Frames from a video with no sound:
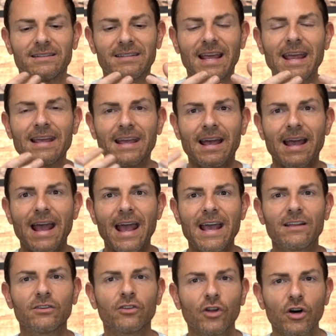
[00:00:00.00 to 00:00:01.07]
Take
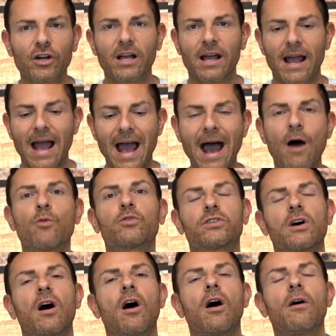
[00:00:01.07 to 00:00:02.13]
a look
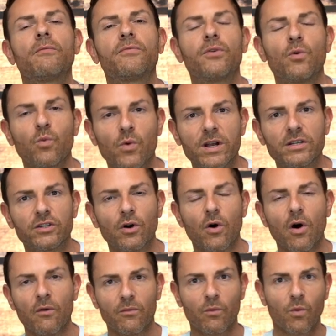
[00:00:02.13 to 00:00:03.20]
out of the
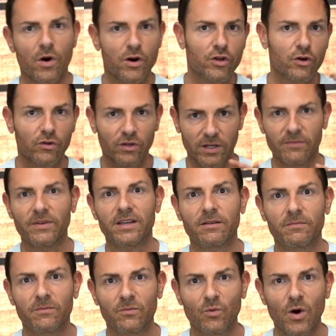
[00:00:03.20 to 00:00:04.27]
window of where you're living,
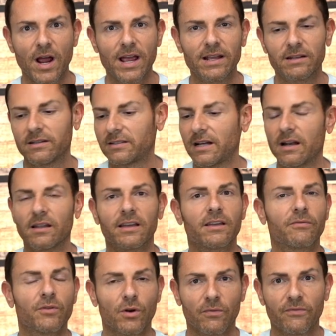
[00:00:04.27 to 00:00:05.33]
right? Kind of
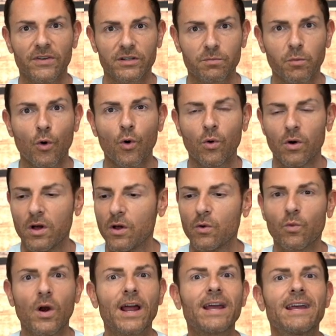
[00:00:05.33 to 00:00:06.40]
like if you're a fishbowl,
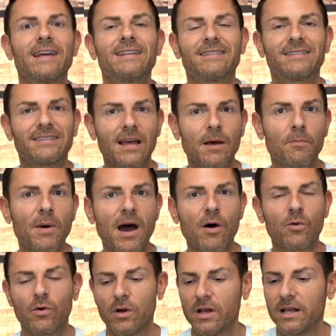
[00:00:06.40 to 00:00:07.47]
right? Step
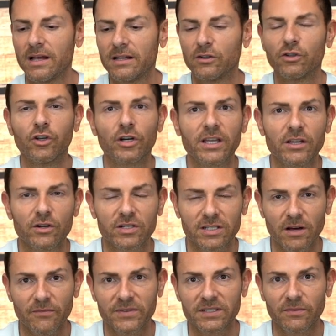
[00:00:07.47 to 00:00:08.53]
out, look at
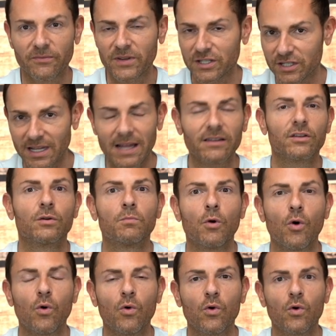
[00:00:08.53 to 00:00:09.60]
yourself as a fish in that little
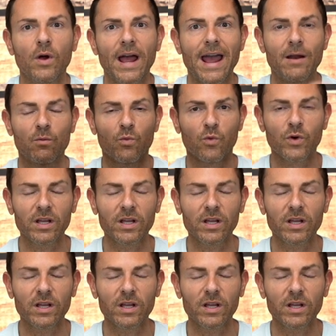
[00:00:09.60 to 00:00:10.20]
bowl and